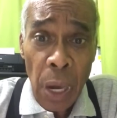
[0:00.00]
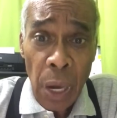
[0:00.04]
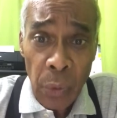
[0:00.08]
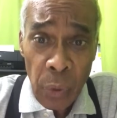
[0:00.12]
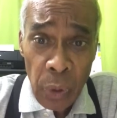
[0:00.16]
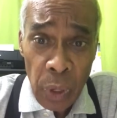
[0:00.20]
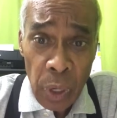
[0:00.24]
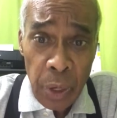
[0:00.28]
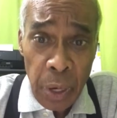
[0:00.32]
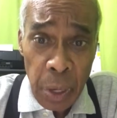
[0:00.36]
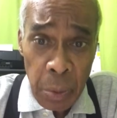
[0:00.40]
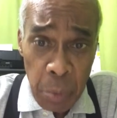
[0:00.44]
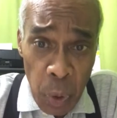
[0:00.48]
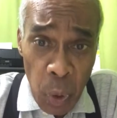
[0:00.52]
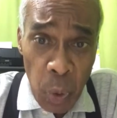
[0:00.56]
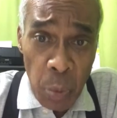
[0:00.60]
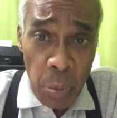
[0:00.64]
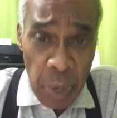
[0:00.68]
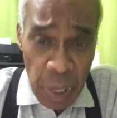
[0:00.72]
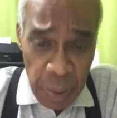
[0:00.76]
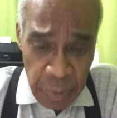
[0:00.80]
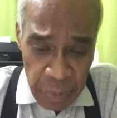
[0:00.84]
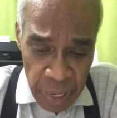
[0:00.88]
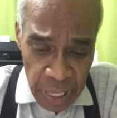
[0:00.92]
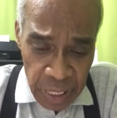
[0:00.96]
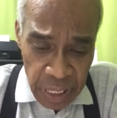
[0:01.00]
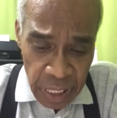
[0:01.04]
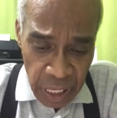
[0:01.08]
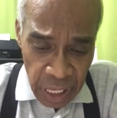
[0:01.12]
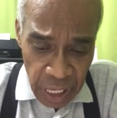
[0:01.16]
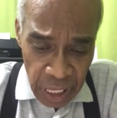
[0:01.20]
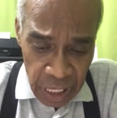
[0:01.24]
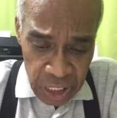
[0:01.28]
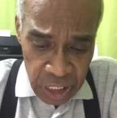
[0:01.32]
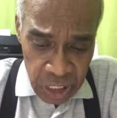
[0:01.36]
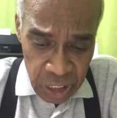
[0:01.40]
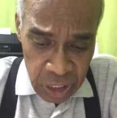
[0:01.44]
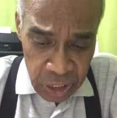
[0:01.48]
I will remove my
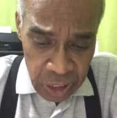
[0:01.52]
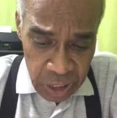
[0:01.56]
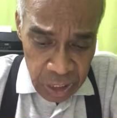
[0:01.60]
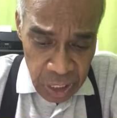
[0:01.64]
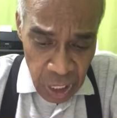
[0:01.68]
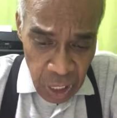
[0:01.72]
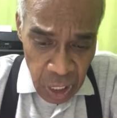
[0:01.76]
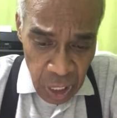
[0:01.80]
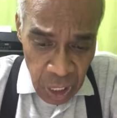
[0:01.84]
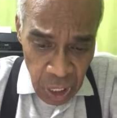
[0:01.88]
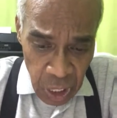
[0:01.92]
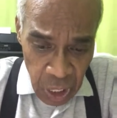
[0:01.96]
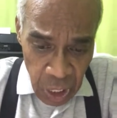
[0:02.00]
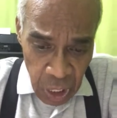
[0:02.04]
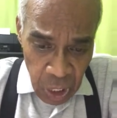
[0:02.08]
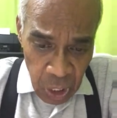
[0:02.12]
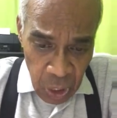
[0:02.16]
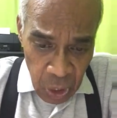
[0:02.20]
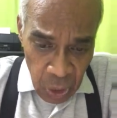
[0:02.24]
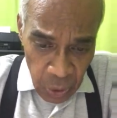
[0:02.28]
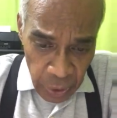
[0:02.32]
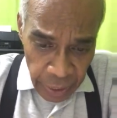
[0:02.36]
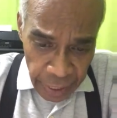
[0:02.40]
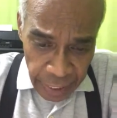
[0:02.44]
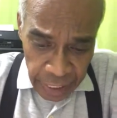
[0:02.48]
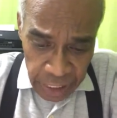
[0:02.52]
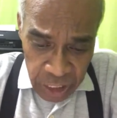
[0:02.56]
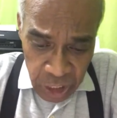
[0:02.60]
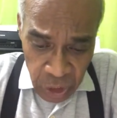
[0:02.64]
medication. Okay,